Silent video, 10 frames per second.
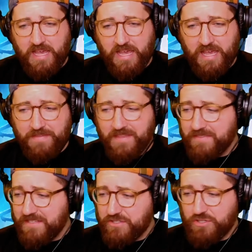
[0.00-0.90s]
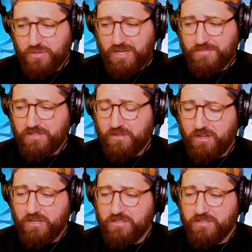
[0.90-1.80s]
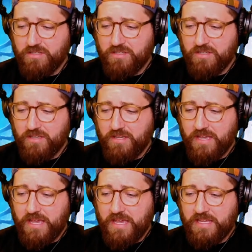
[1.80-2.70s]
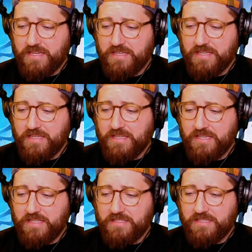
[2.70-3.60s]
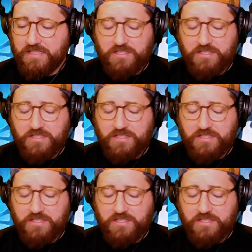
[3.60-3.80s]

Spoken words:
then this show comes along, and it